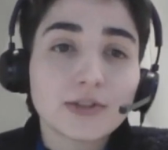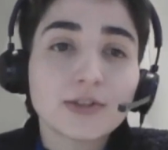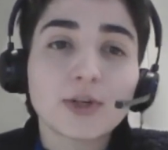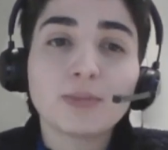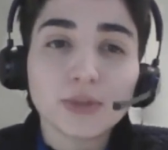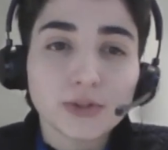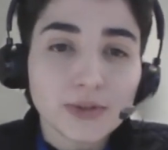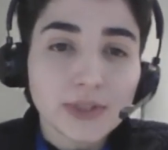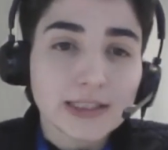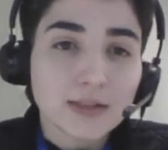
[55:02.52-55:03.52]
also an
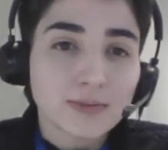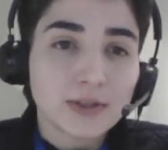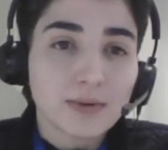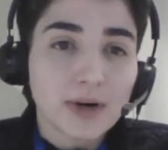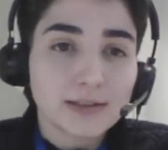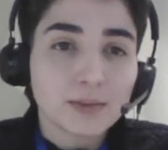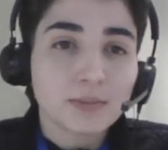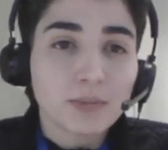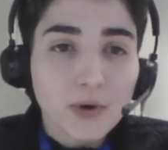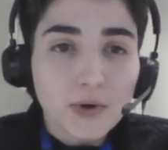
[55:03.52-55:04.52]
opportunity when you write a
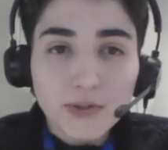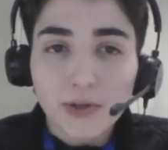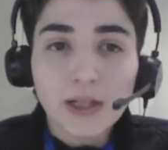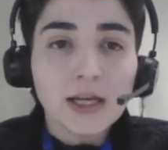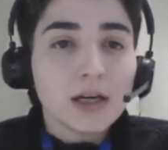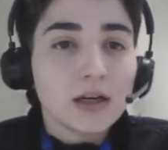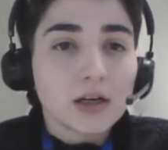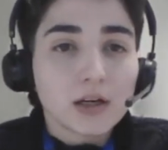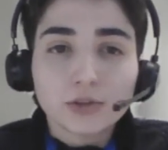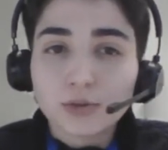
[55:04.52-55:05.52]
proposal
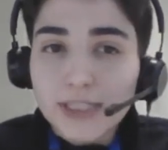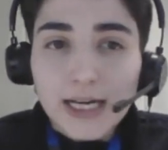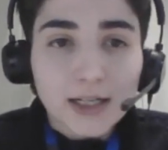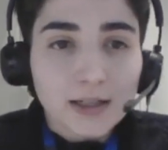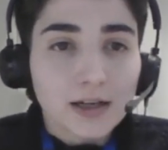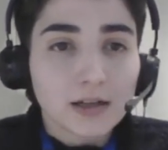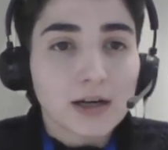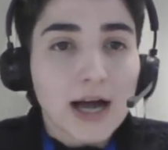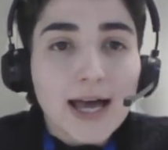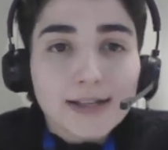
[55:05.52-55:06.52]
to then
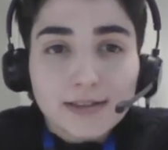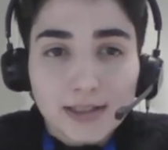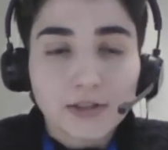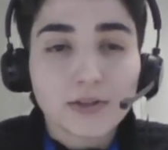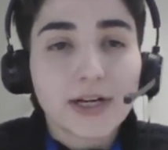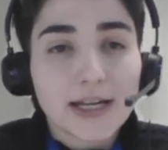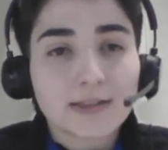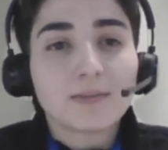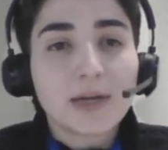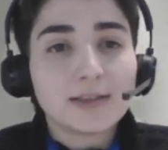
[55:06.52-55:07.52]
add in your
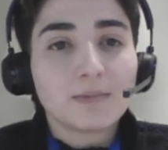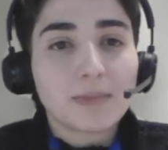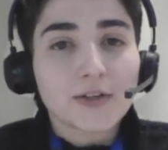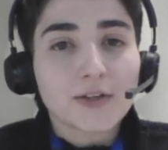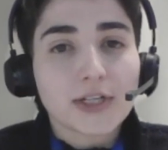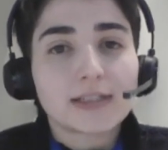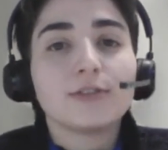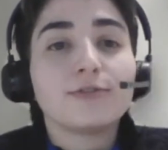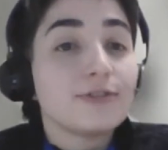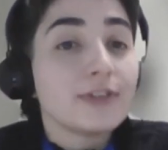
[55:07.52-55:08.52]
estimated budget
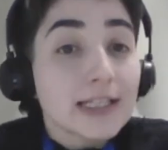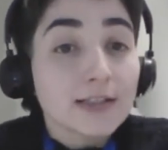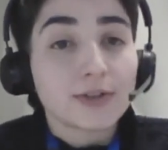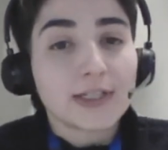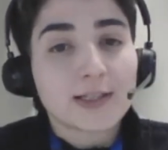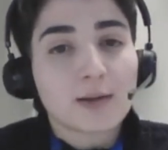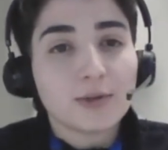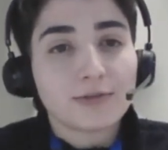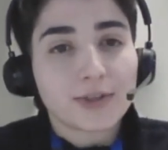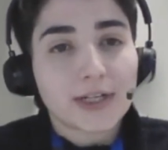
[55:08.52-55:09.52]
the fees, for
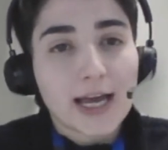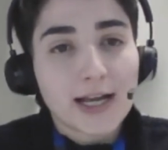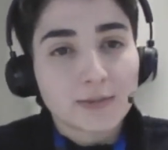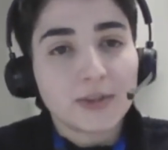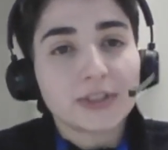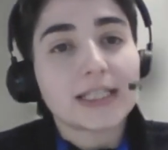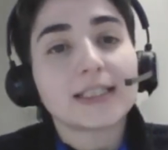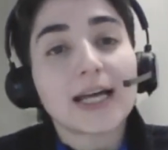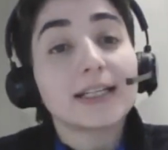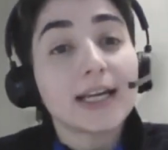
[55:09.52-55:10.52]
example, for an expert
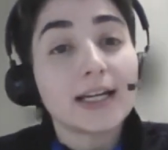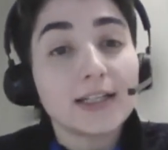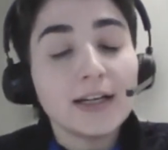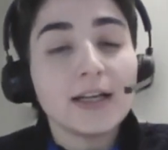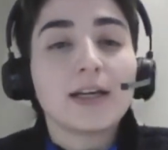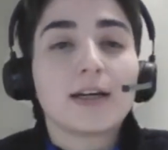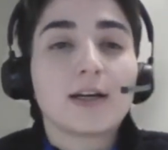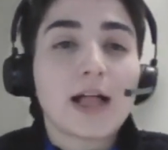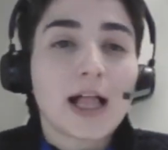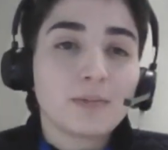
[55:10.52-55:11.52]
that then can
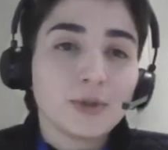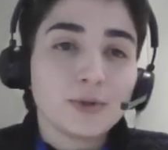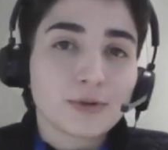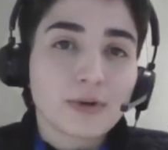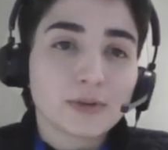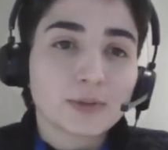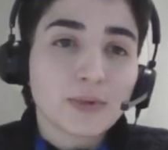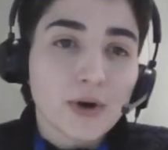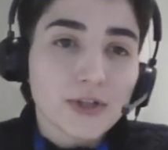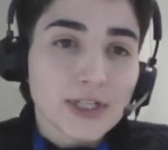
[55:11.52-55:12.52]
help you throughout the
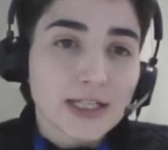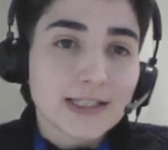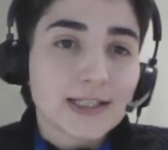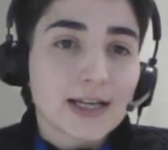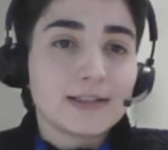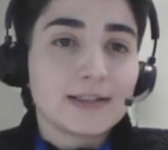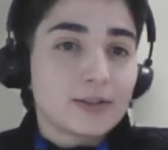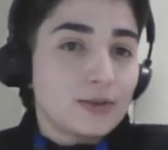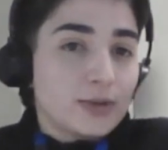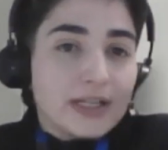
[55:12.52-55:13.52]
projects. And
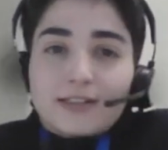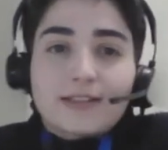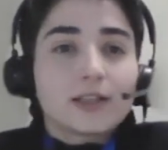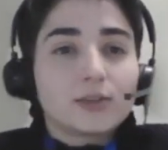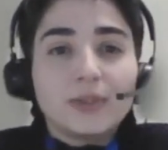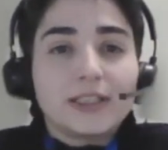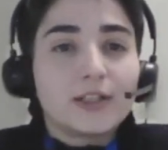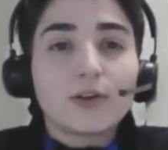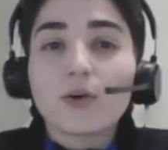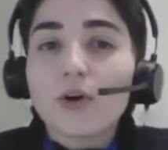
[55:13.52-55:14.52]
you can start with
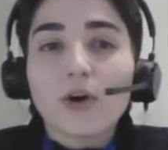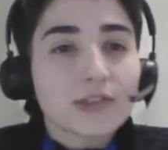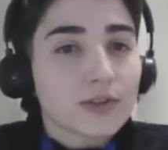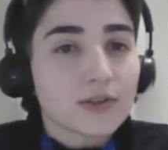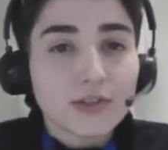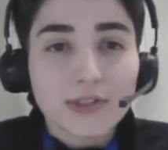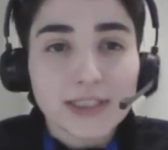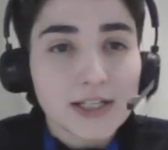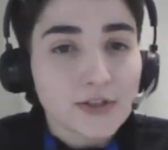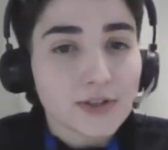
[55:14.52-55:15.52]
a no-cost
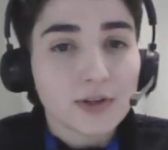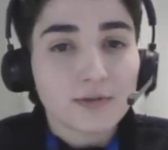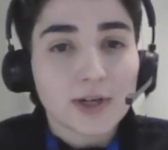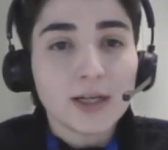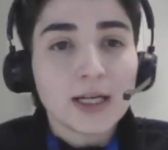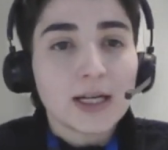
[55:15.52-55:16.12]
consultation of a